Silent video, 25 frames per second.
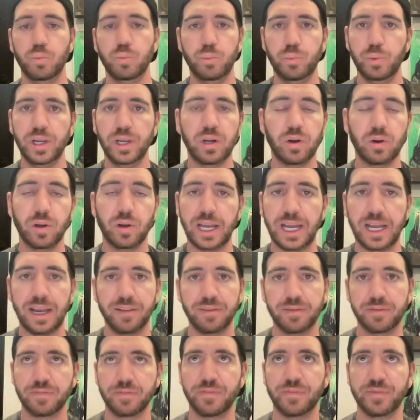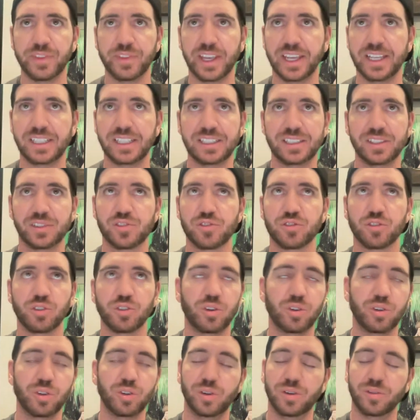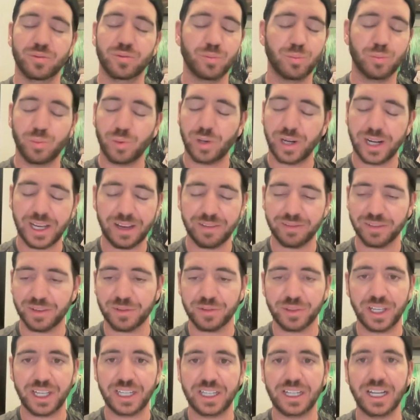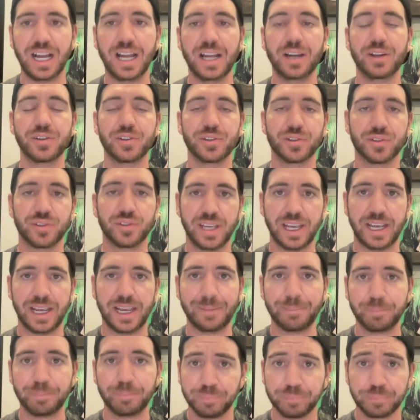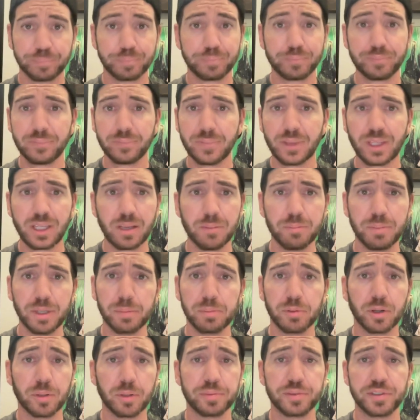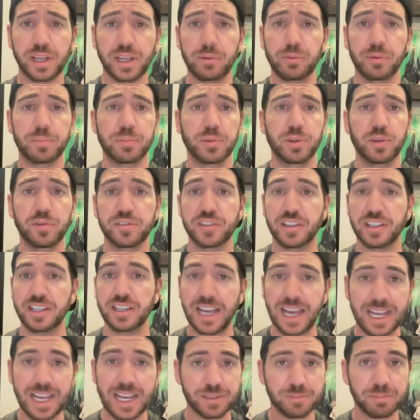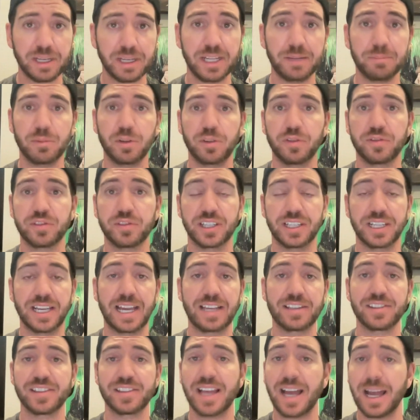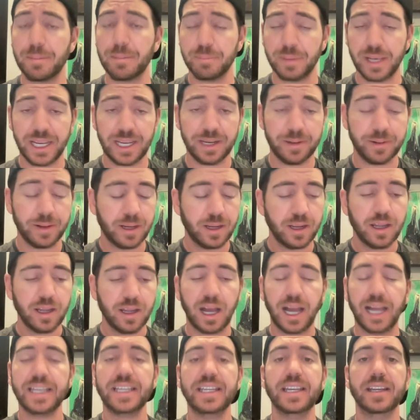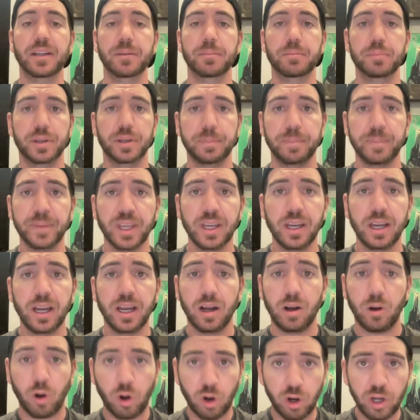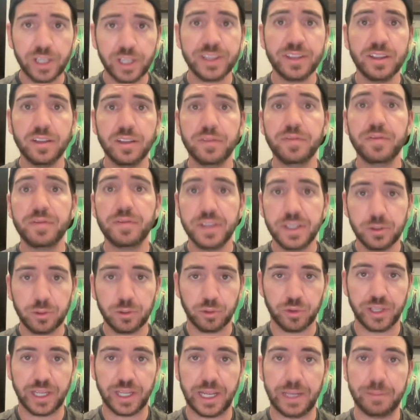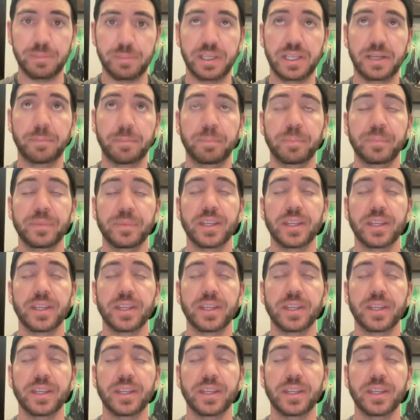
we don't have like control of, whatever. Like, I understand people are upset with moves that he has made, moves that he has not made. I get it. But on the field, I mean,